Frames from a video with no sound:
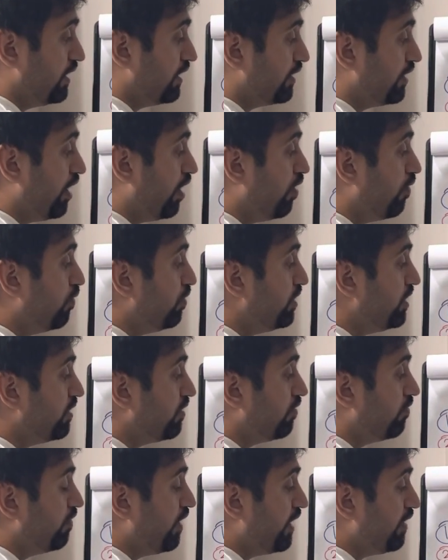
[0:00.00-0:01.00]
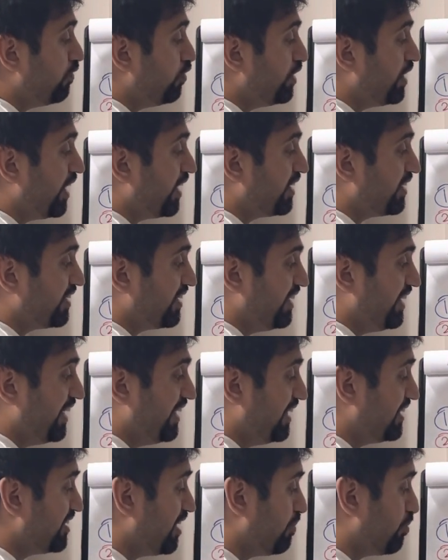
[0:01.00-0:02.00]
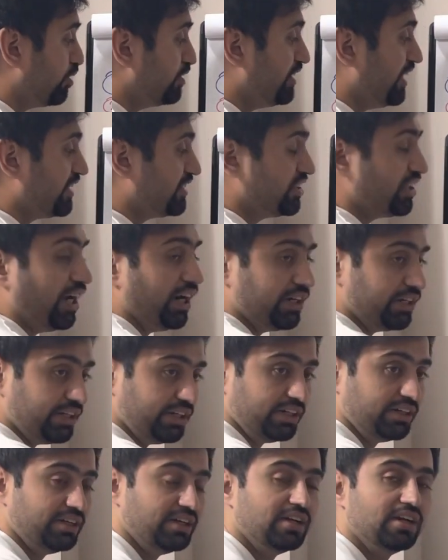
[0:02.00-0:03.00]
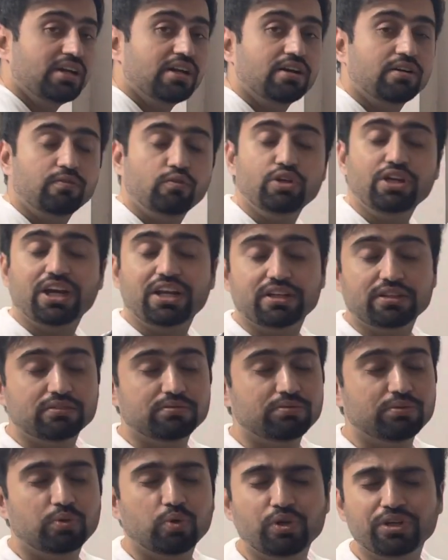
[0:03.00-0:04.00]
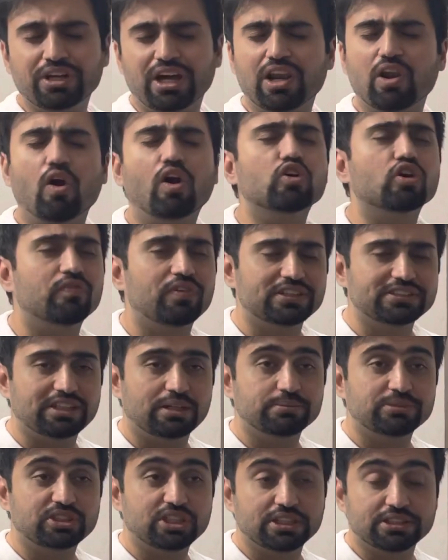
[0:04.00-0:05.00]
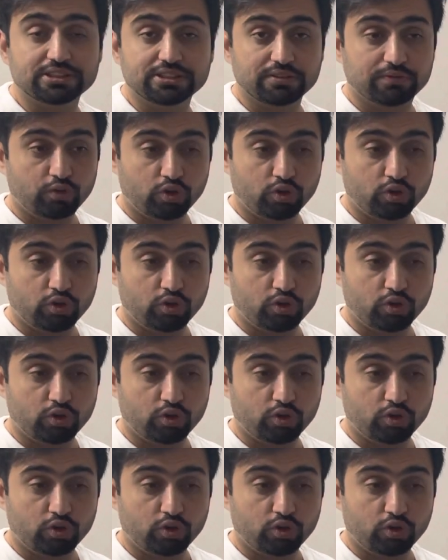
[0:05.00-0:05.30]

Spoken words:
Now when we are creating the project charter, we are doing a lot of assumptions.